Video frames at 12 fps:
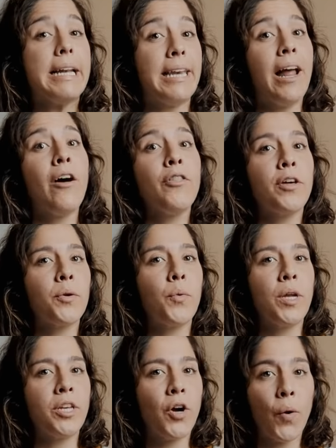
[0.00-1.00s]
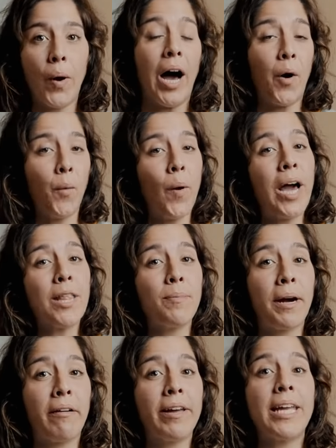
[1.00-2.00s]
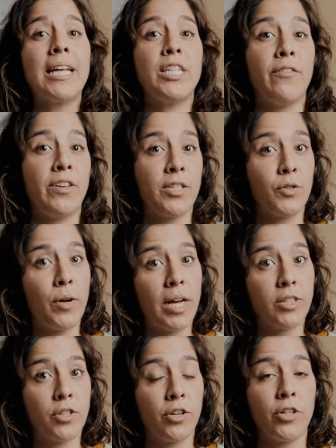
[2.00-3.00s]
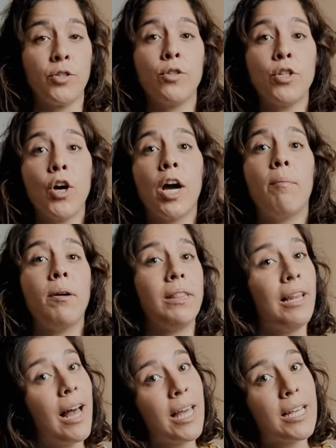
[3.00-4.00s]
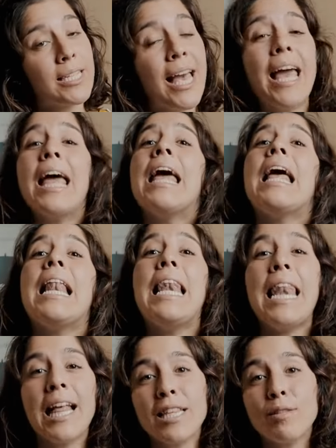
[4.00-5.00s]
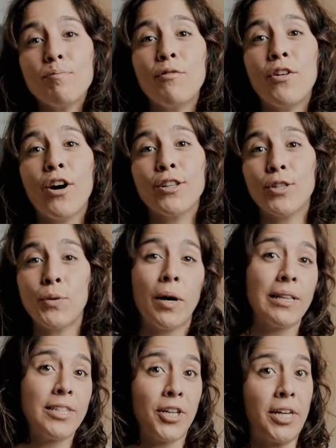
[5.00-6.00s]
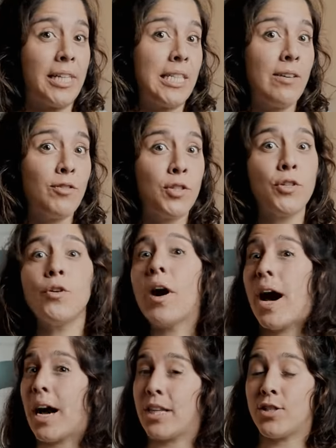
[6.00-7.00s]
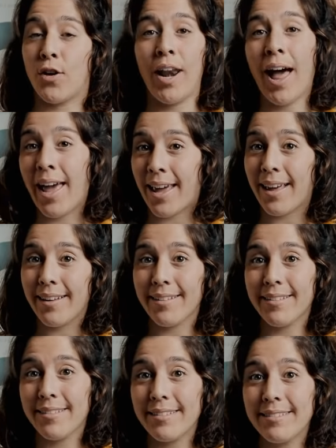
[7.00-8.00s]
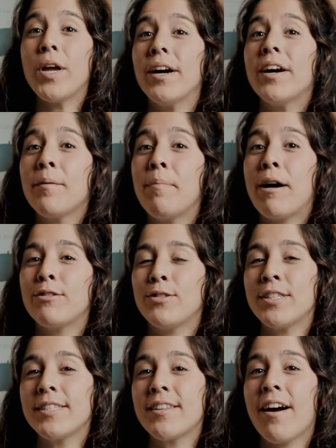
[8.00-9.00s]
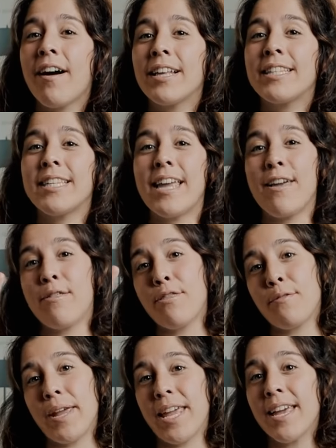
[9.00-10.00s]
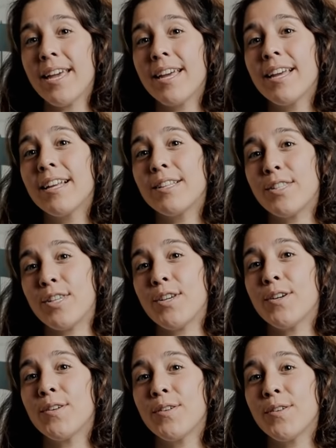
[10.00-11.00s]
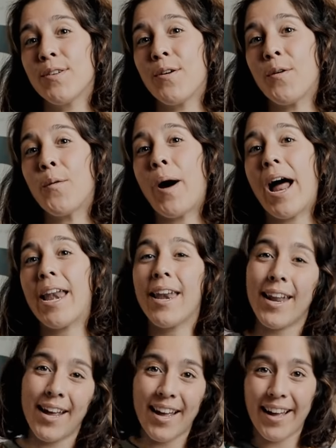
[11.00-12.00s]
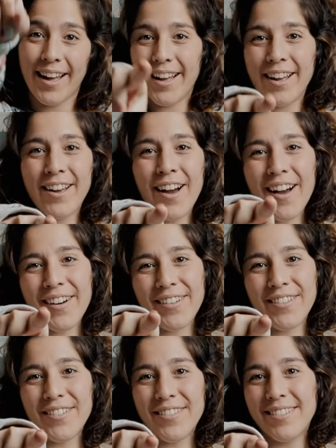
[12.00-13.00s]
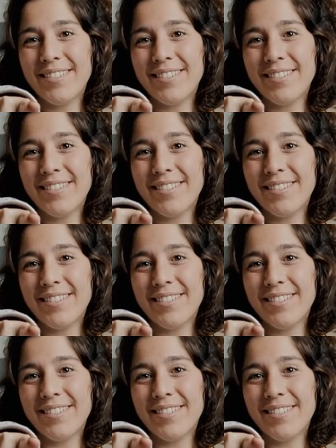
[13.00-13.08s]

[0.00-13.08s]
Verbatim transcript: Now that we know a wide variety of structures to talk about likes, let's move on to alternatives to I don't like. We are about to start in 3, 2, 1, go!